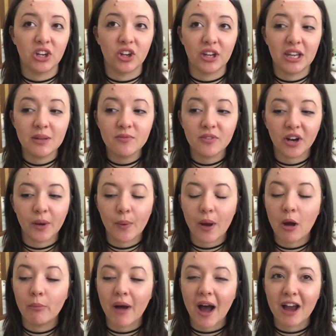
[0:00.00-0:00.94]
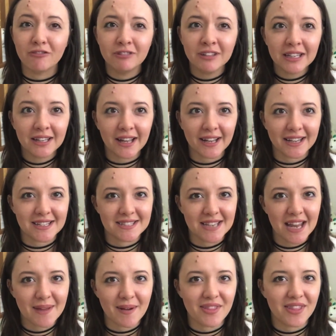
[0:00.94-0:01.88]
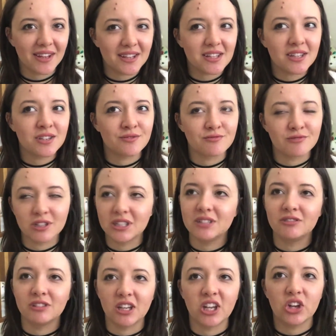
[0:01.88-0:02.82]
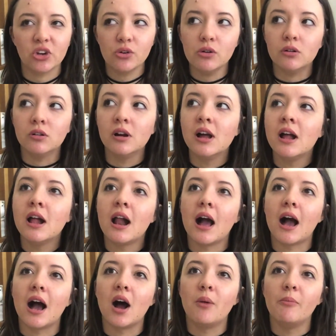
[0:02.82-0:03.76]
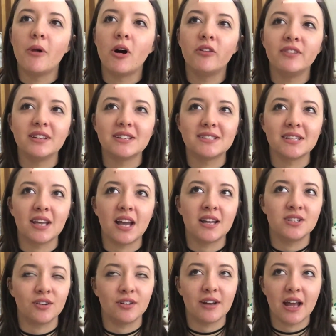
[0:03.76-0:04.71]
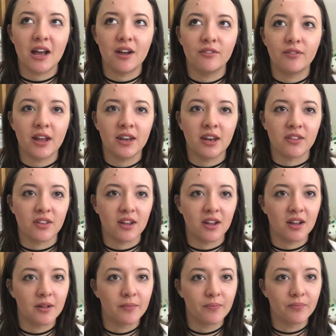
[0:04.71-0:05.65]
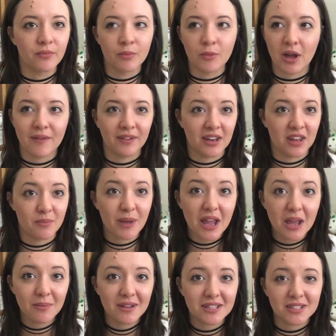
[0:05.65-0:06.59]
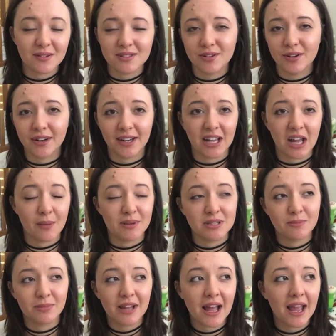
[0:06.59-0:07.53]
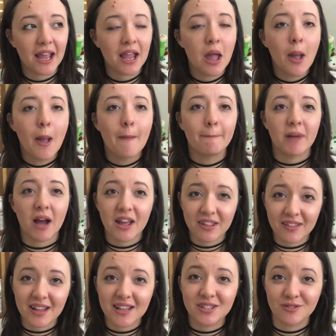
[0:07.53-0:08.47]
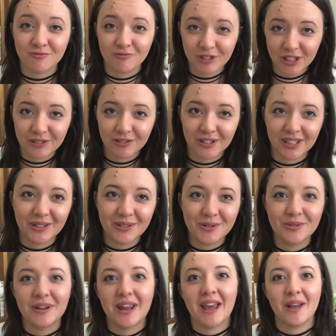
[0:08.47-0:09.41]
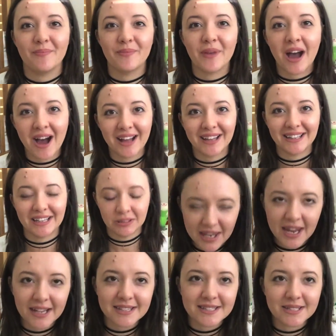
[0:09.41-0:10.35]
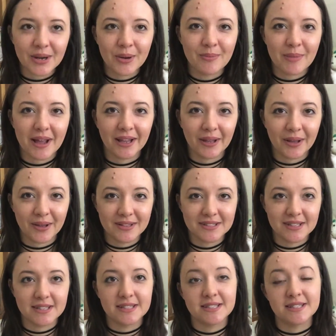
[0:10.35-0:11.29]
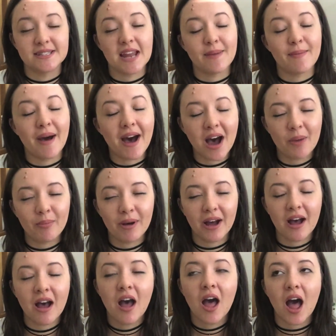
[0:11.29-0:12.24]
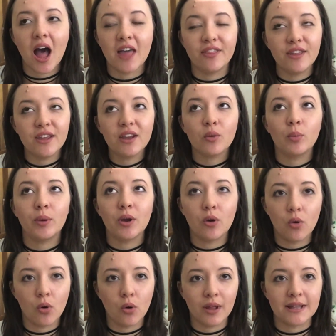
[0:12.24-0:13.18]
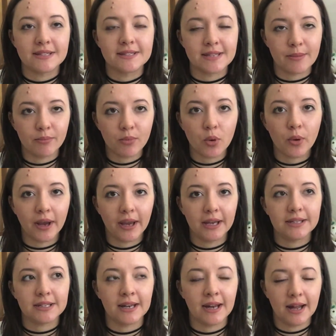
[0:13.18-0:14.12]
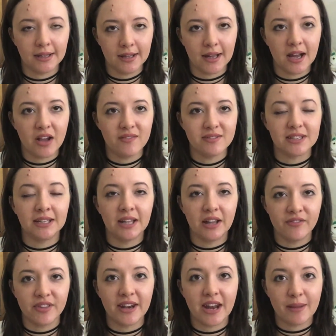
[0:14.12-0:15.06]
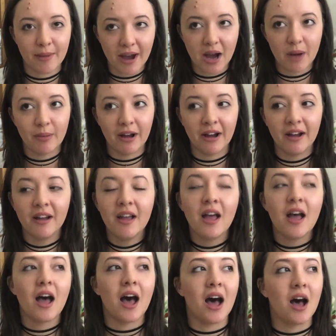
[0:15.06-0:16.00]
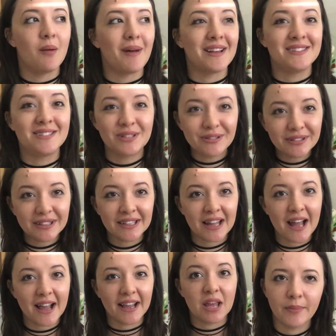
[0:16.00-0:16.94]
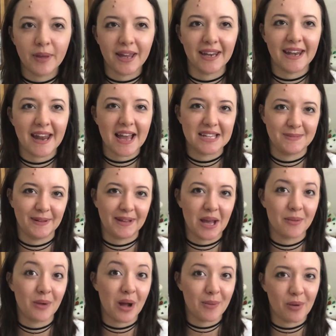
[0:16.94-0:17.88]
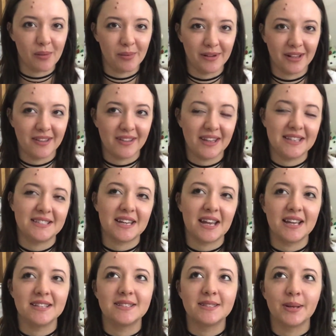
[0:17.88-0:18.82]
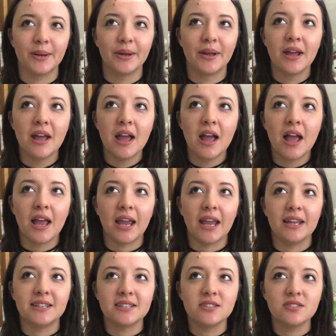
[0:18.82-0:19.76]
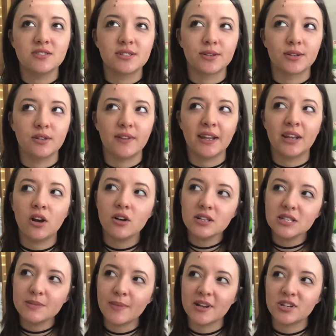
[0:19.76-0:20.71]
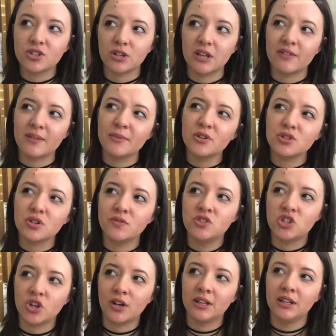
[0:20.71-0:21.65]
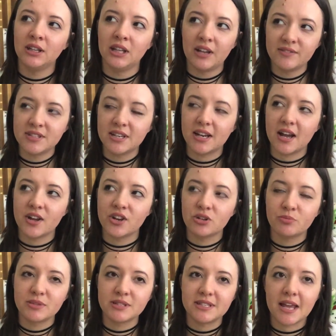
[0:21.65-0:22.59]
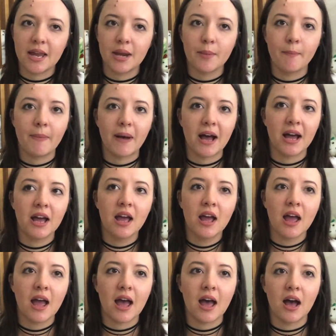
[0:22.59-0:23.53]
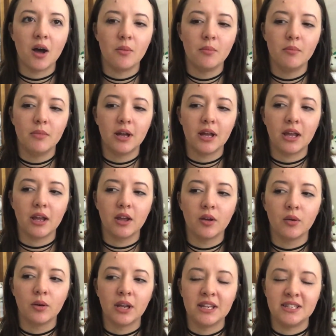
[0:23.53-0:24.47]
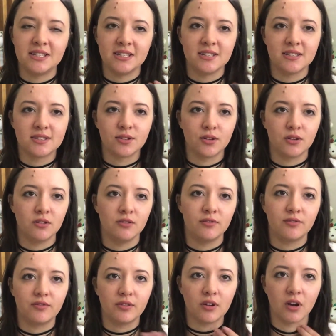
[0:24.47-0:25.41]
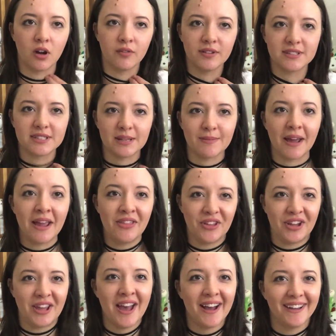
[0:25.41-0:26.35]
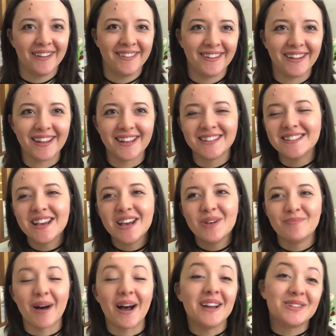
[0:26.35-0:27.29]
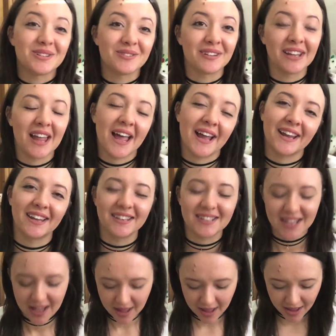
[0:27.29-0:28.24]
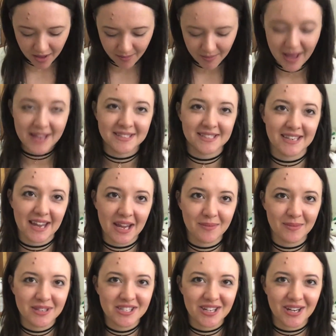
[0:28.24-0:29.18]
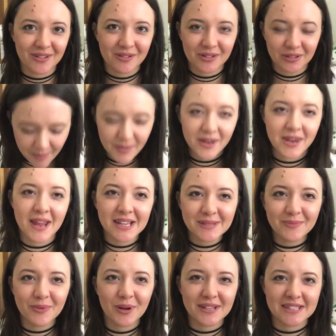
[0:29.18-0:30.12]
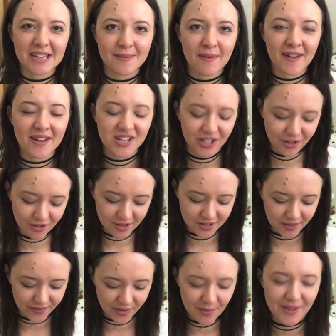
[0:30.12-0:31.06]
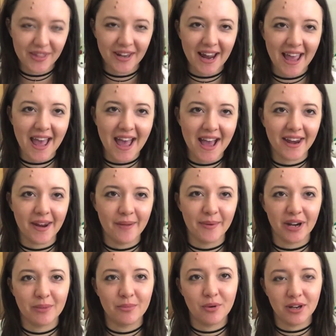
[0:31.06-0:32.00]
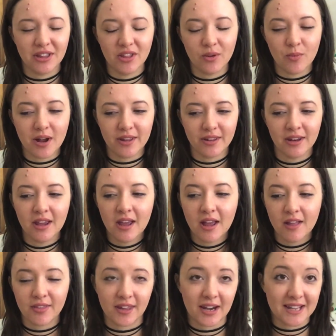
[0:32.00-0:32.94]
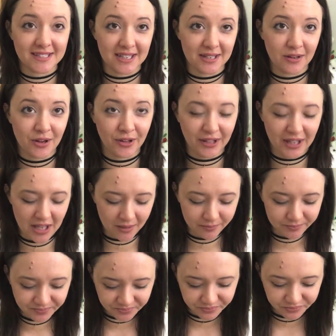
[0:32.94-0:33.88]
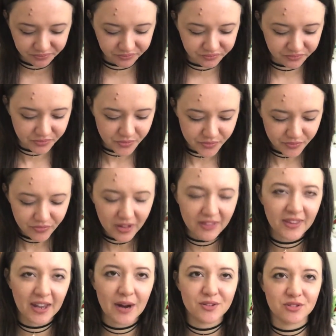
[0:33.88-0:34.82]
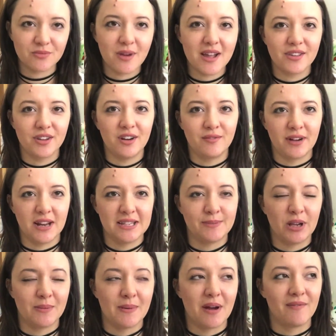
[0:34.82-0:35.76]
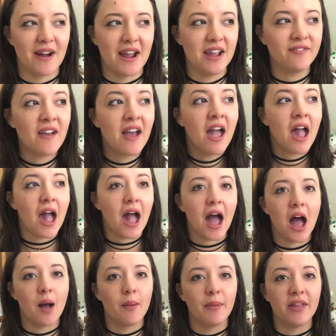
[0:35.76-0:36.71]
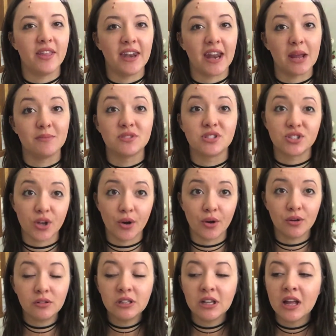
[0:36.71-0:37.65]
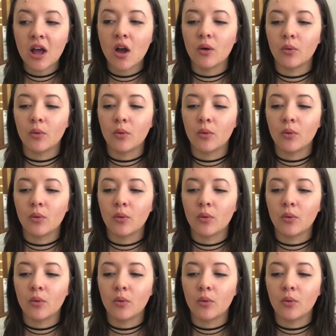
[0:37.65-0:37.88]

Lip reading: know him very well, but I really like his name. I think it is really, really cool. Obviously I don't have I'm not having another baby, so it's not going to come into play, but I think that is a really, really cool name, Hartley. Next on my girls list is the name Harper. I think we all at some point in our lives love the name Harper. I still really like it, but it has become quite popular these days, so it got into my shortlist. I'm not sure if Joe loved it 100%, but it didn't sort of obviously make the cut in the end, but I do really like it as a name in general. The next boy's name, I've actually crossed off the one that I had. I'm going to put in the one that I said earlier that I was reminded of when I spoke about Rafe, the name Saul.